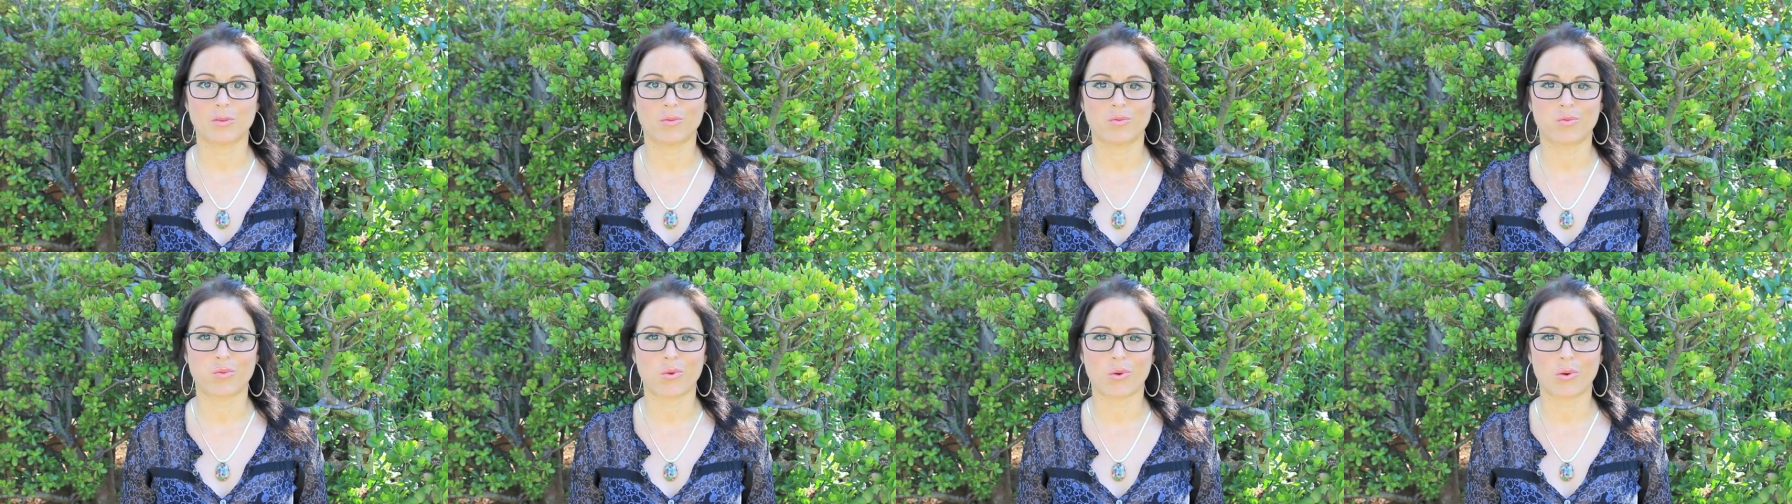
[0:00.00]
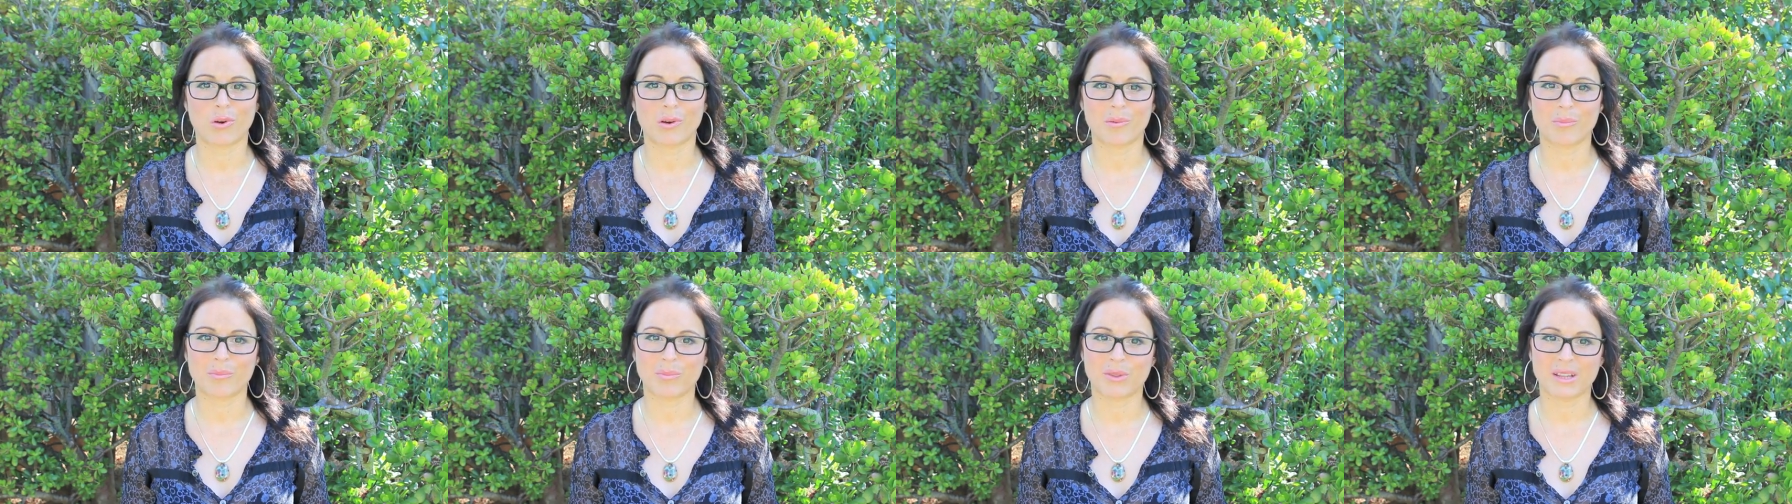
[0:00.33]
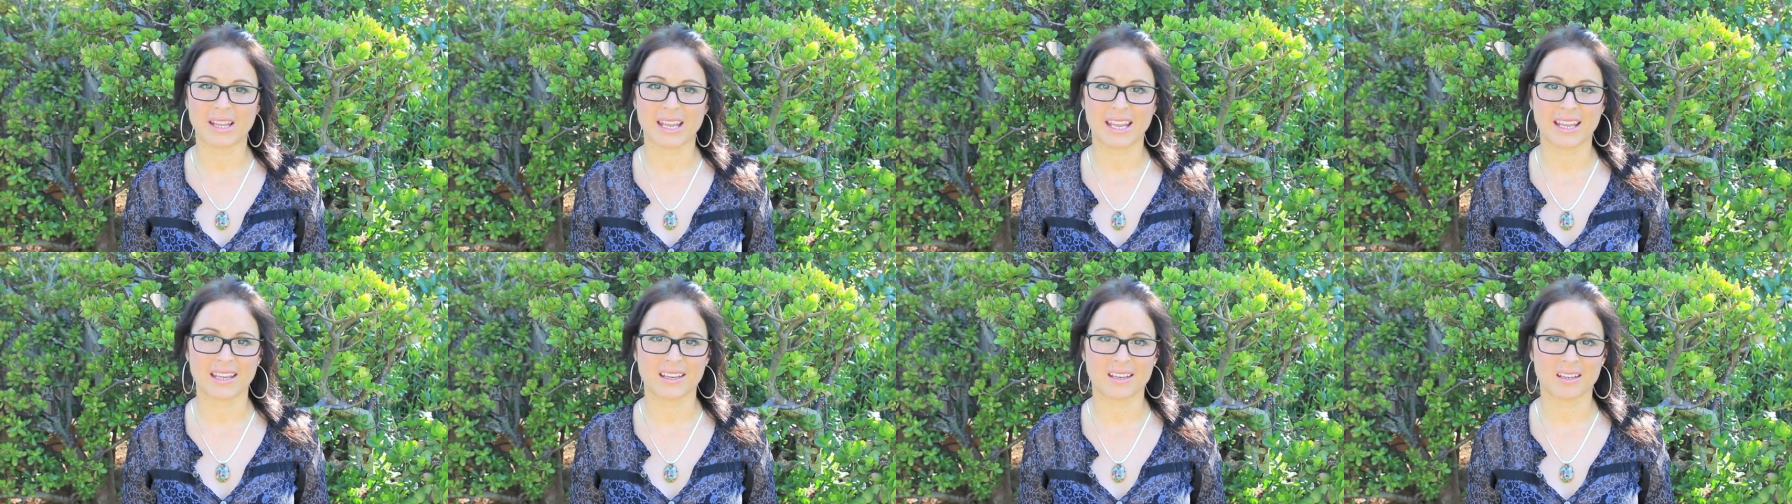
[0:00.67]
warm
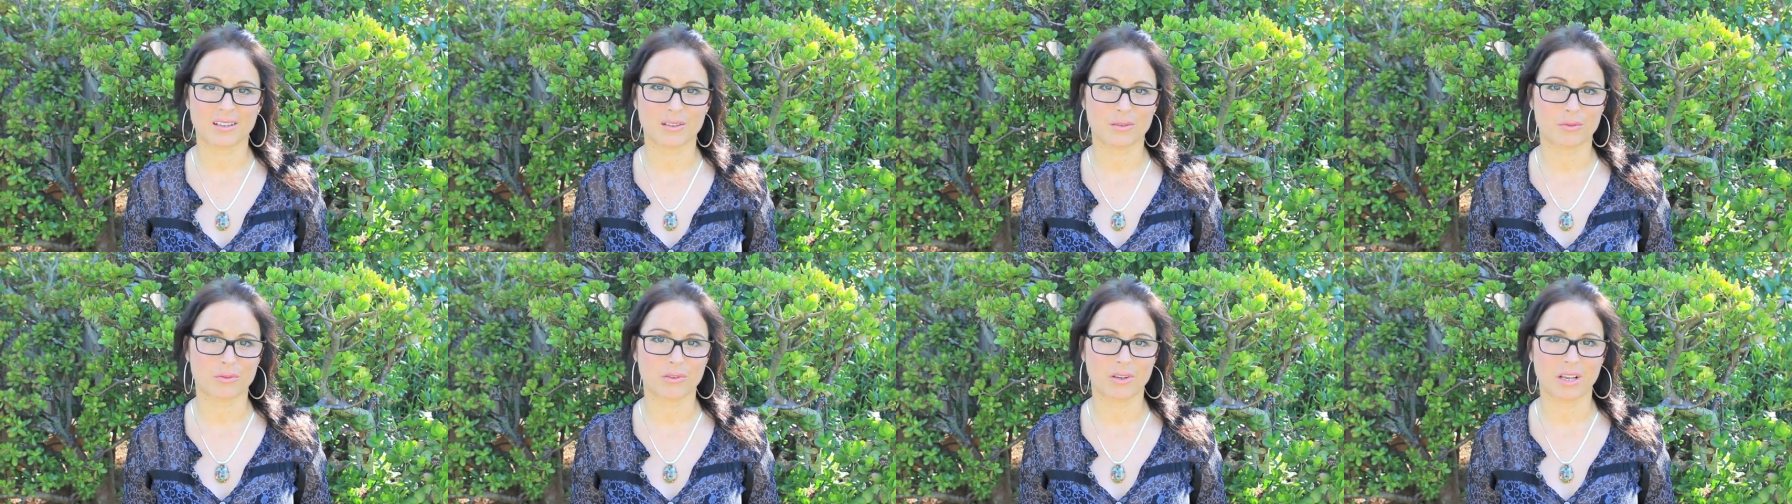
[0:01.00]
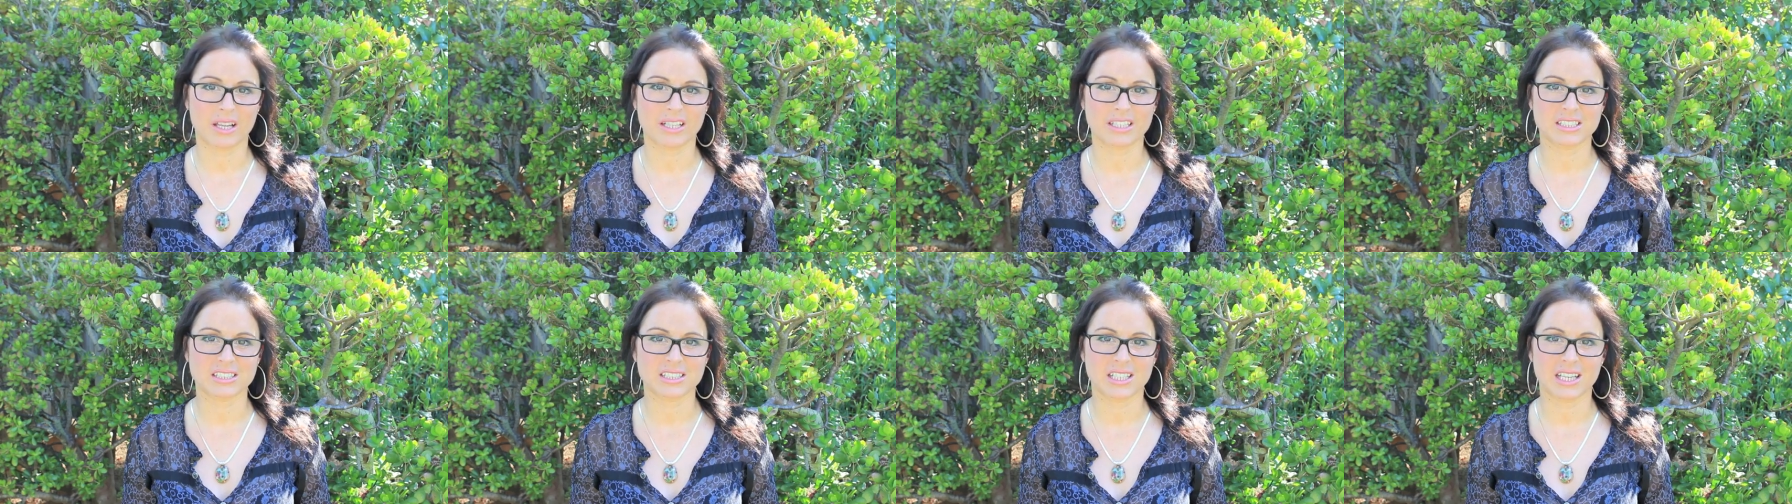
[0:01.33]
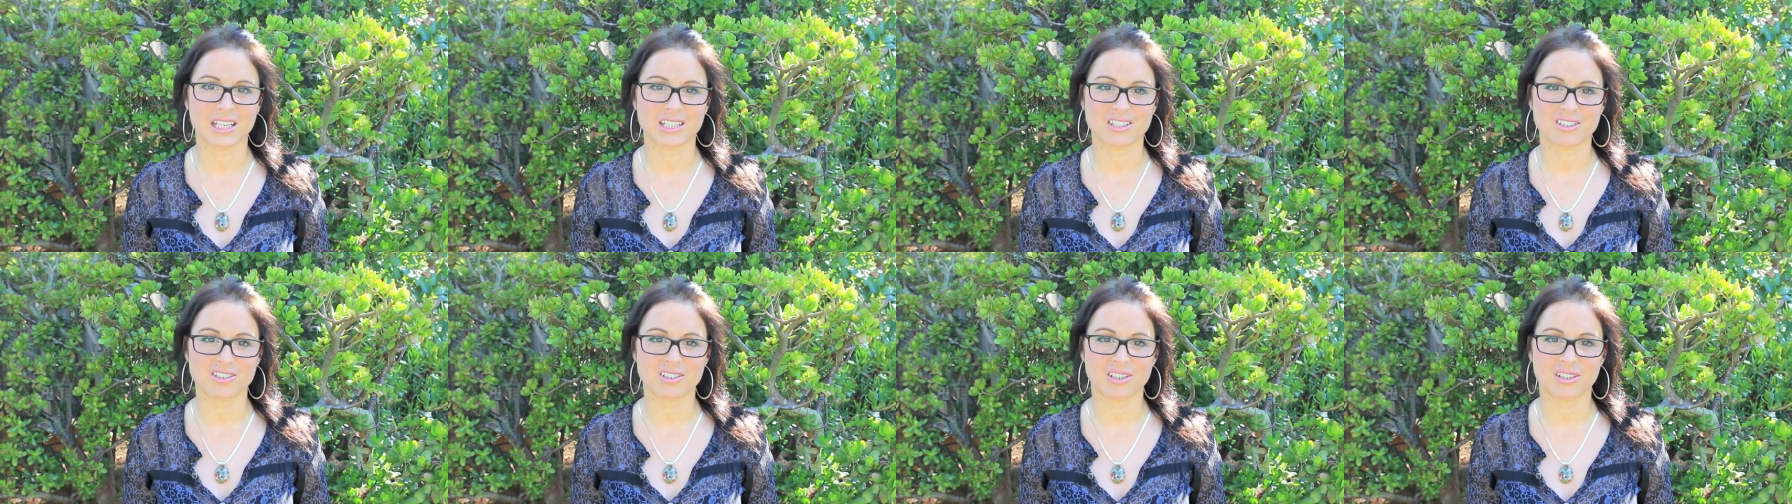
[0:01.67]
blanket of
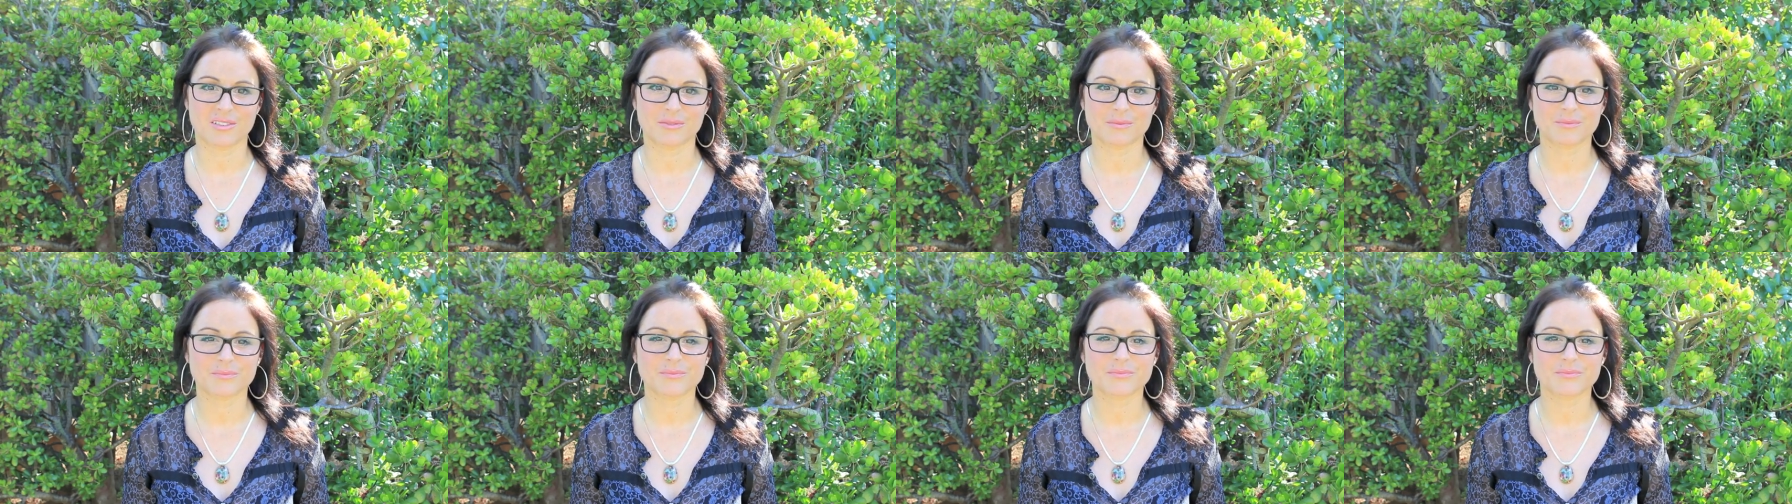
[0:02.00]
relaxation.